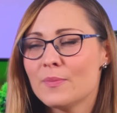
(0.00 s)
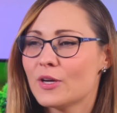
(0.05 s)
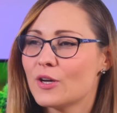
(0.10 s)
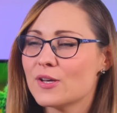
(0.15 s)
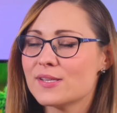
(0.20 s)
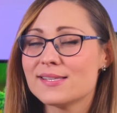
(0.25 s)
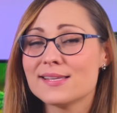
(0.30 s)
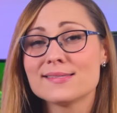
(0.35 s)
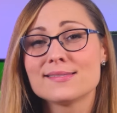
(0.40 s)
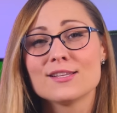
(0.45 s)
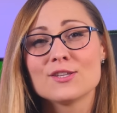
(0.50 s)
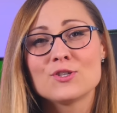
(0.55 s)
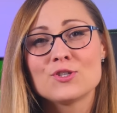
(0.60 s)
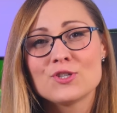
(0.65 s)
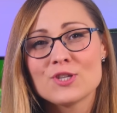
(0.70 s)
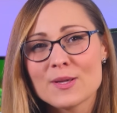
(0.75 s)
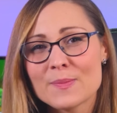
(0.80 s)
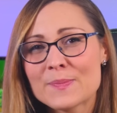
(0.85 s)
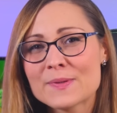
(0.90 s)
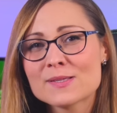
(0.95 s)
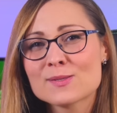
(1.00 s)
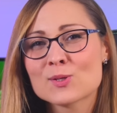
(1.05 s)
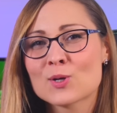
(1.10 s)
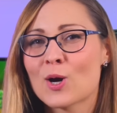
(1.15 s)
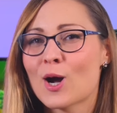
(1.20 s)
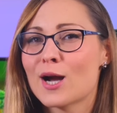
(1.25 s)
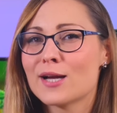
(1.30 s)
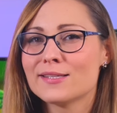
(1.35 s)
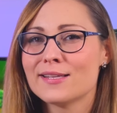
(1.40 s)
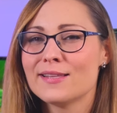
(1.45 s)
because it's the cheapest
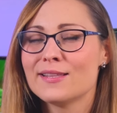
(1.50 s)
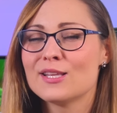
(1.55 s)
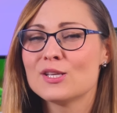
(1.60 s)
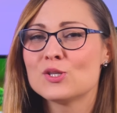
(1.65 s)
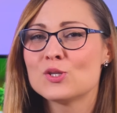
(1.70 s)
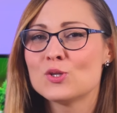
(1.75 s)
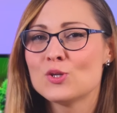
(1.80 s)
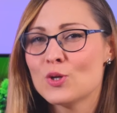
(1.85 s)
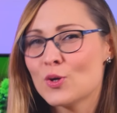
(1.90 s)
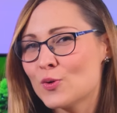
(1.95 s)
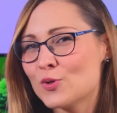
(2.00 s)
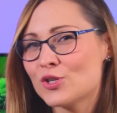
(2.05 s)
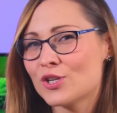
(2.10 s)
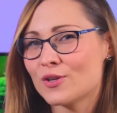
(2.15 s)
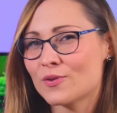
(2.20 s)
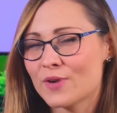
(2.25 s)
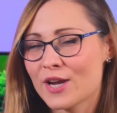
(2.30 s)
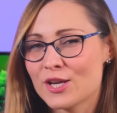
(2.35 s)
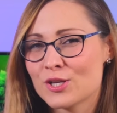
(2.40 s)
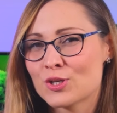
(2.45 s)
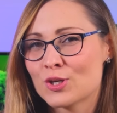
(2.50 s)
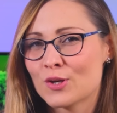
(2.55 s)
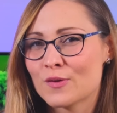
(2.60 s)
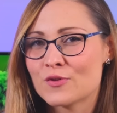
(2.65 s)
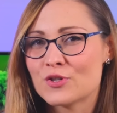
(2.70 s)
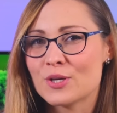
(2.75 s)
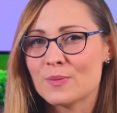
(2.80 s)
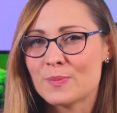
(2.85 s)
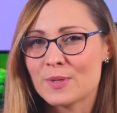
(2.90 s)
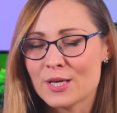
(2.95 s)
card in this new generation
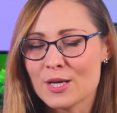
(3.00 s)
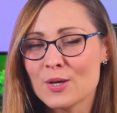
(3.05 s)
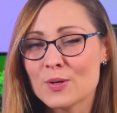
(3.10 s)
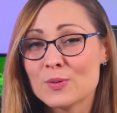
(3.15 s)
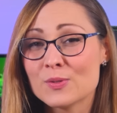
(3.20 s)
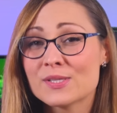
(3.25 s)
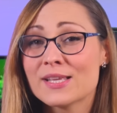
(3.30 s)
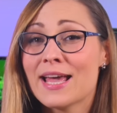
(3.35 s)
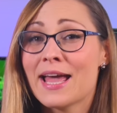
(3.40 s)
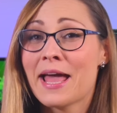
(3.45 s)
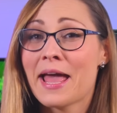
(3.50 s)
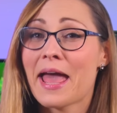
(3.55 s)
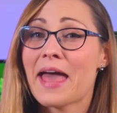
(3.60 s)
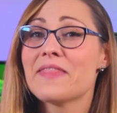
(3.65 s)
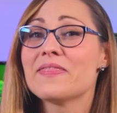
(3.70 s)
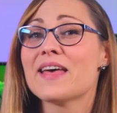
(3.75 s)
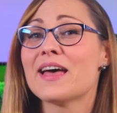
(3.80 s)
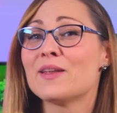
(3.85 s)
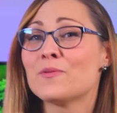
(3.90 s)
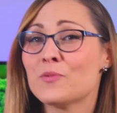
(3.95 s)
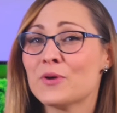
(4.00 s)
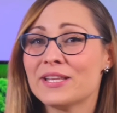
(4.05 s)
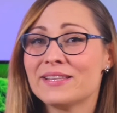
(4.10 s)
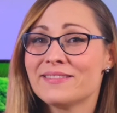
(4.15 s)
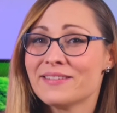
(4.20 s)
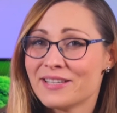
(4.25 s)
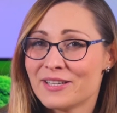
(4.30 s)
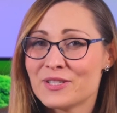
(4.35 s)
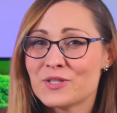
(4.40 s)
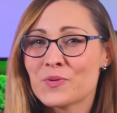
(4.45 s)
of G P Us, and then
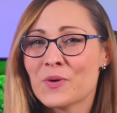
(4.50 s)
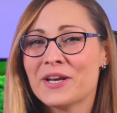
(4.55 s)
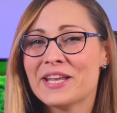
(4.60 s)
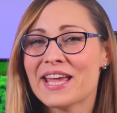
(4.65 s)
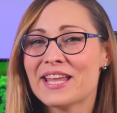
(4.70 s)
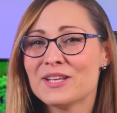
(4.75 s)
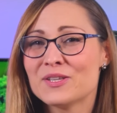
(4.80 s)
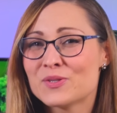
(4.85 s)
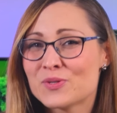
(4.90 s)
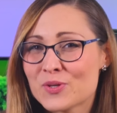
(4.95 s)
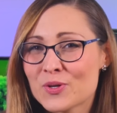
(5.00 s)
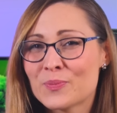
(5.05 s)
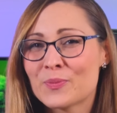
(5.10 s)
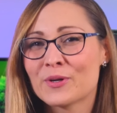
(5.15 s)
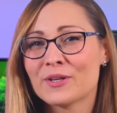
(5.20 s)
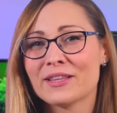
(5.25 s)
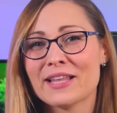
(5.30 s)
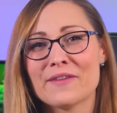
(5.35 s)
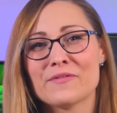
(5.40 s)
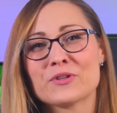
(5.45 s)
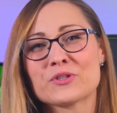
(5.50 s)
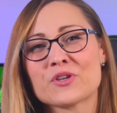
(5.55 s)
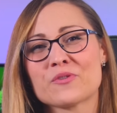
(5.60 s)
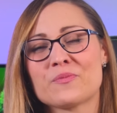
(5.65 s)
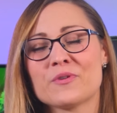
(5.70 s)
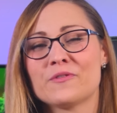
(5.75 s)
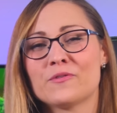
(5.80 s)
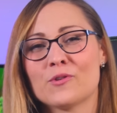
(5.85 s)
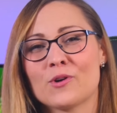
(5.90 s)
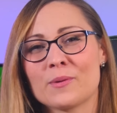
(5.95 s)
with twenty eighty Super levels
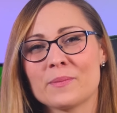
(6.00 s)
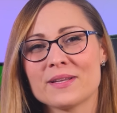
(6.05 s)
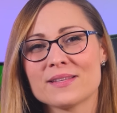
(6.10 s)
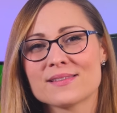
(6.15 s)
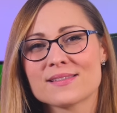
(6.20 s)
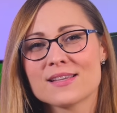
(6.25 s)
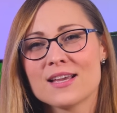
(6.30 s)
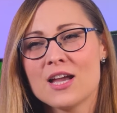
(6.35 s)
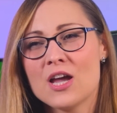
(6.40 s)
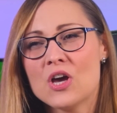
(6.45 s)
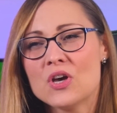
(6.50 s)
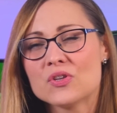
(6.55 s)
of performance.